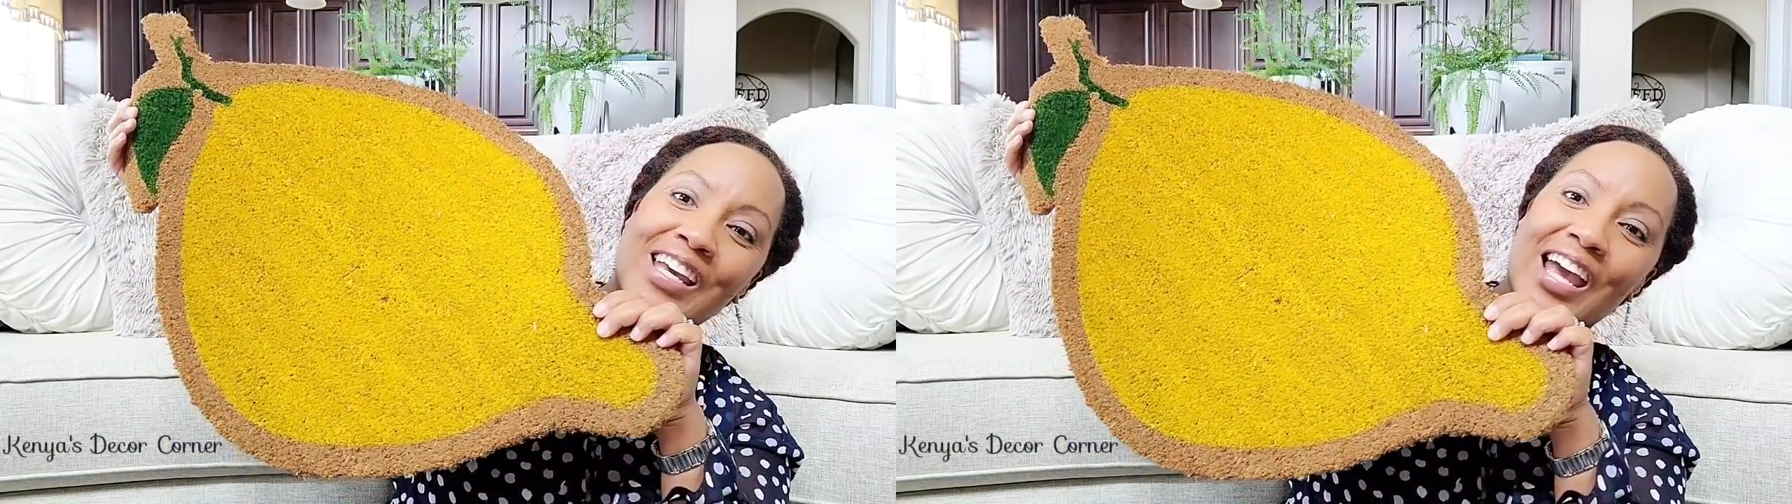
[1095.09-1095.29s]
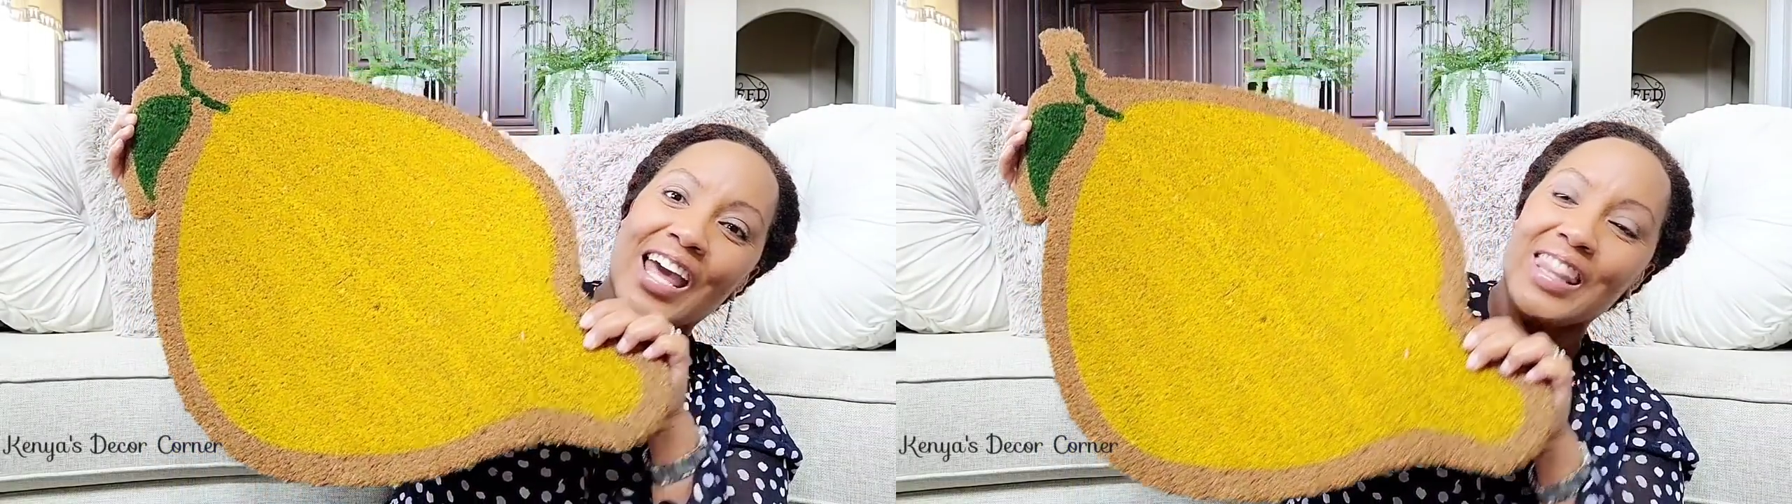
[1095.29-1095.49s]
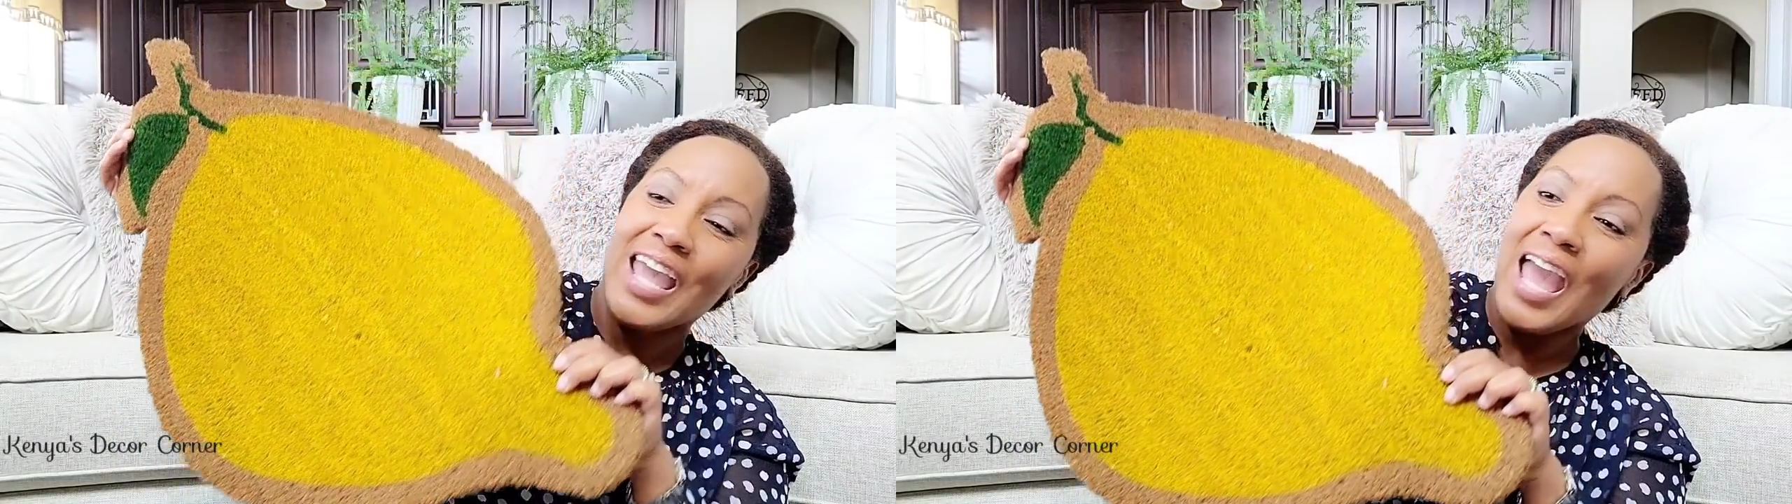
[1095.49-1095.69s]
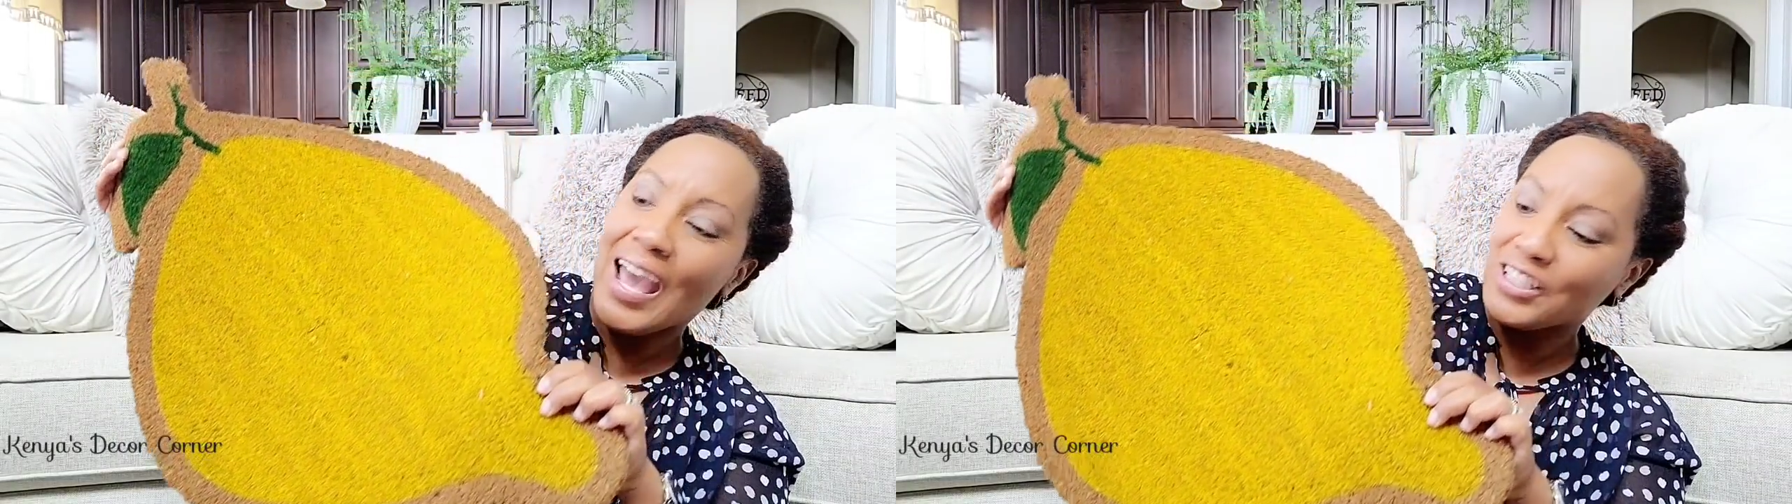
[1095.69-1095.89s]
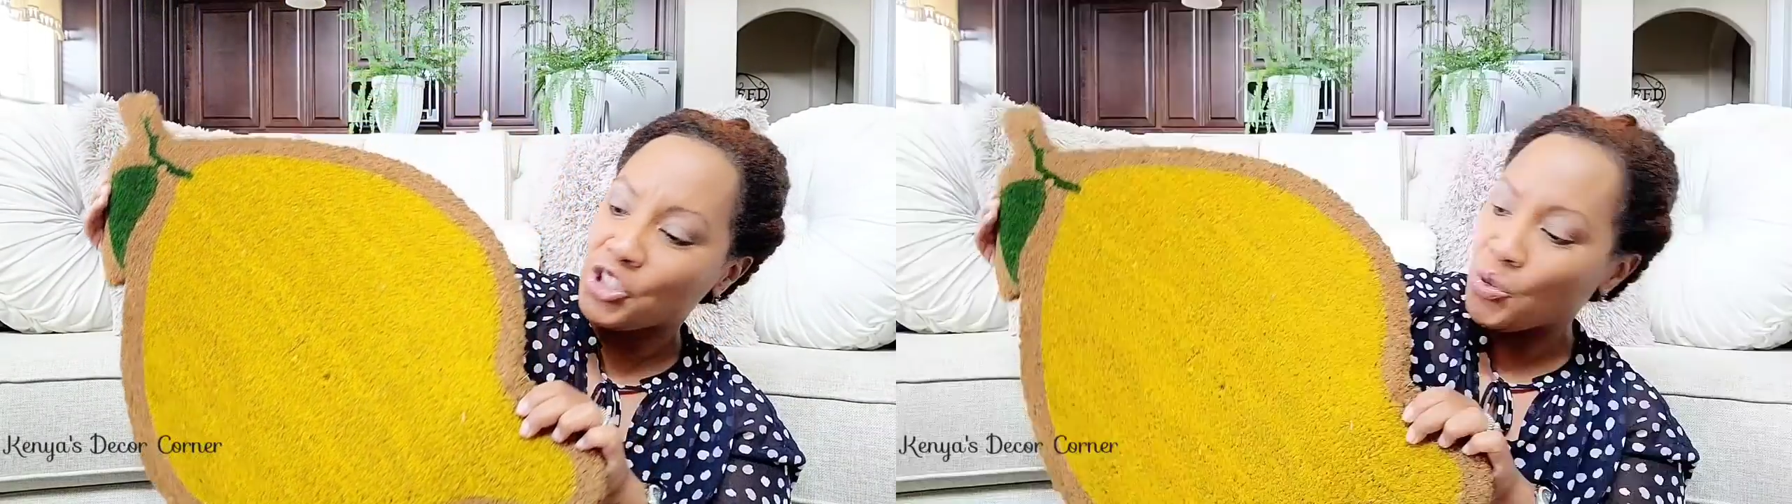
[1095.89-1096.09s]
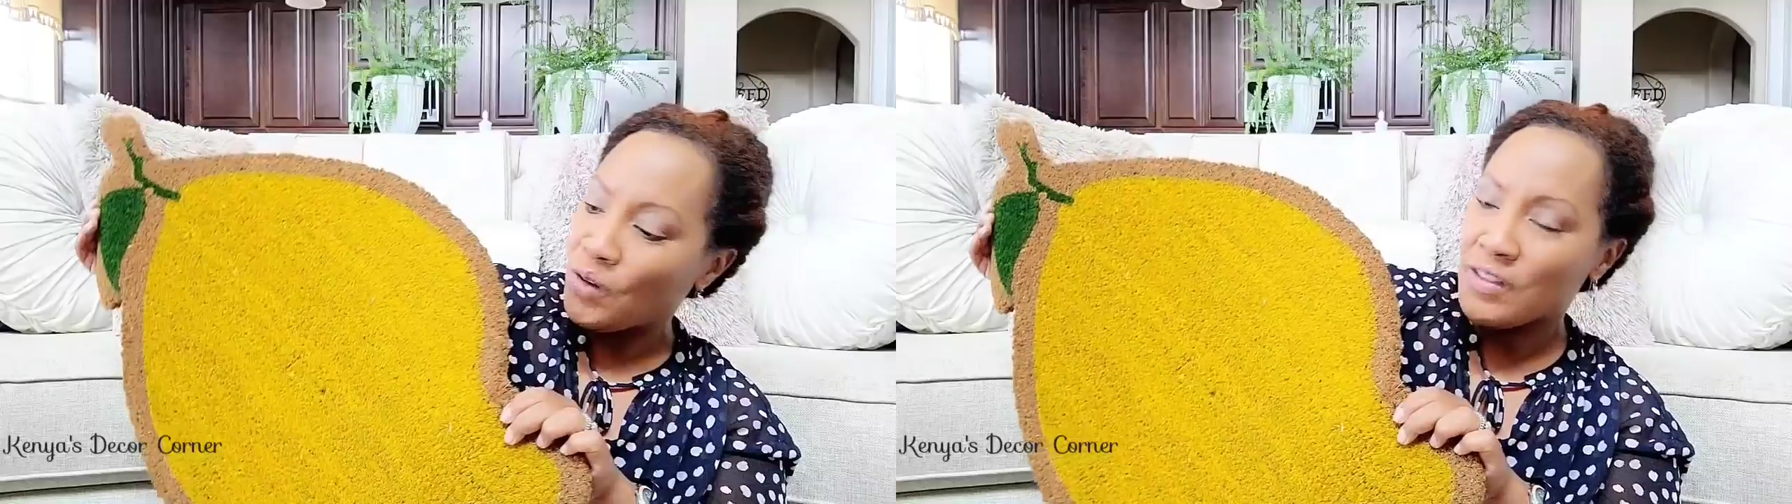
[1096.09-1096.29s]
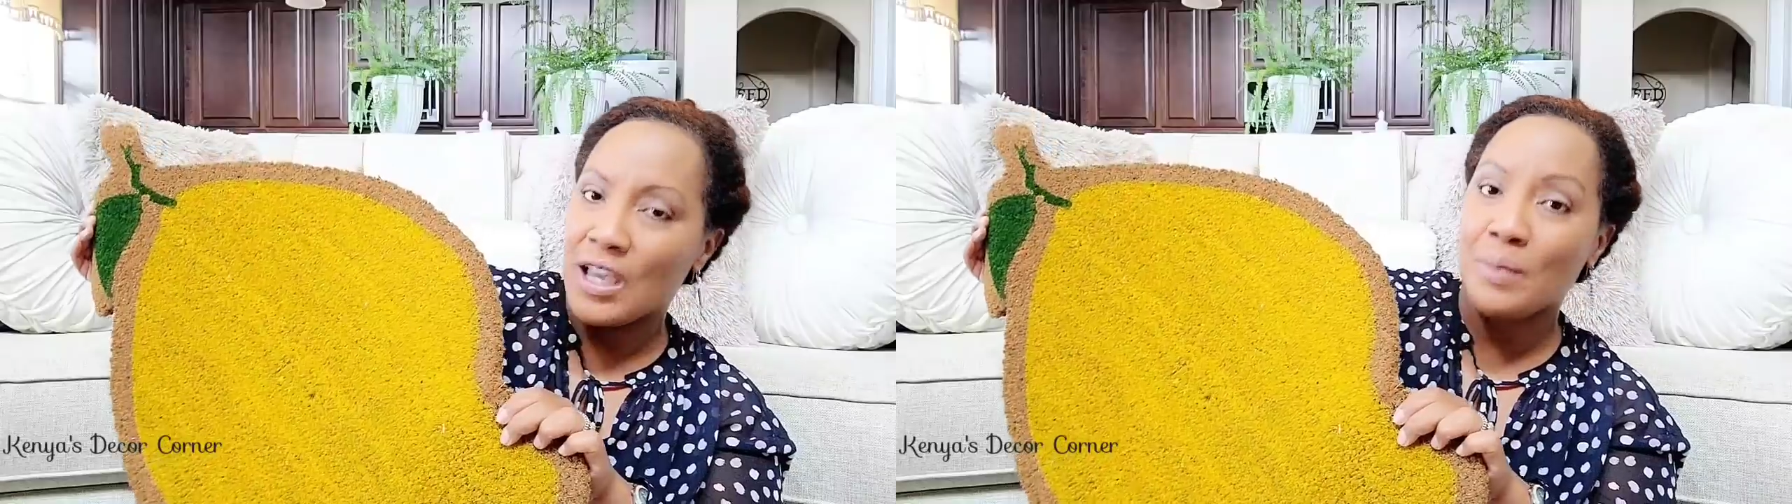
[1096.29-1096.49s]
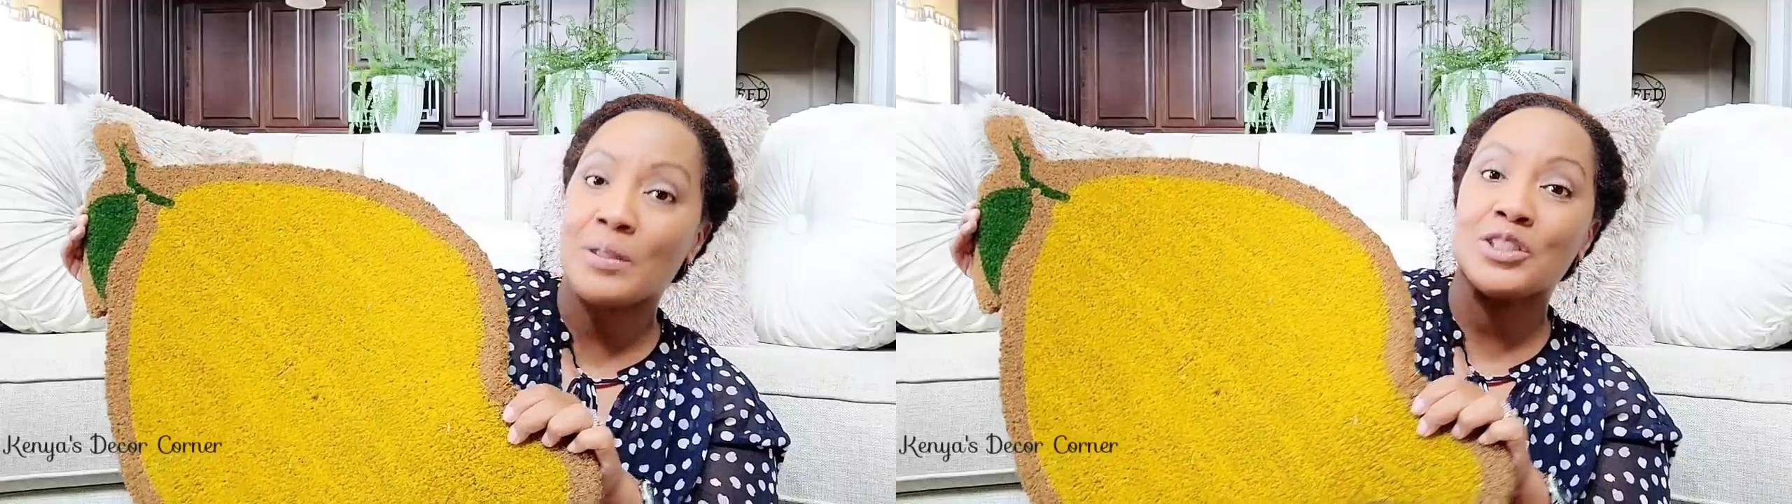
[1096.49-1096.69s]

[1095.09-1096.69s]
And they had two of them,